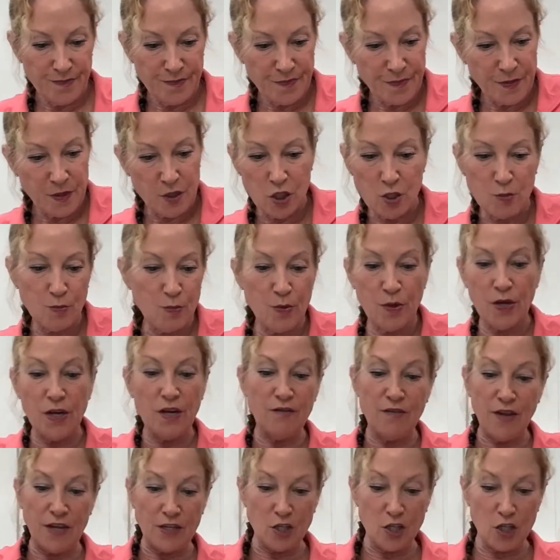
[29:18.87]
The spring
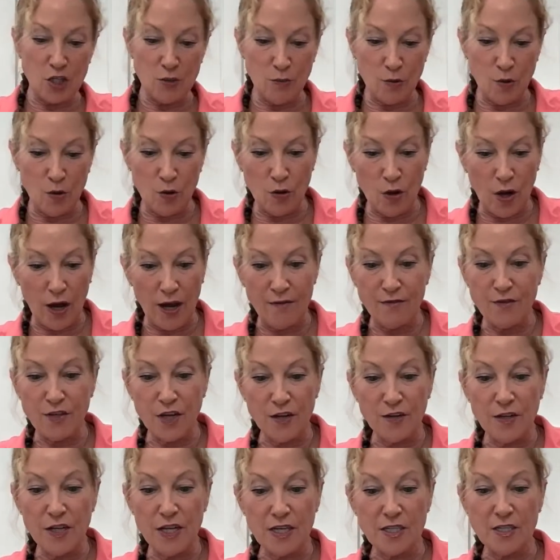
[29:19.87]
vegetable. I've
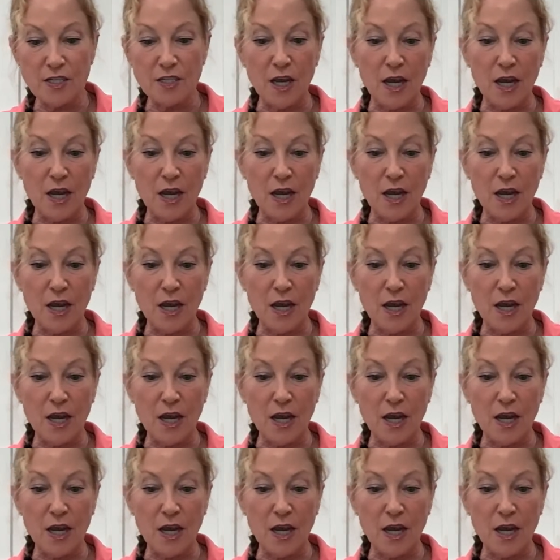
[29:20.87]
done this.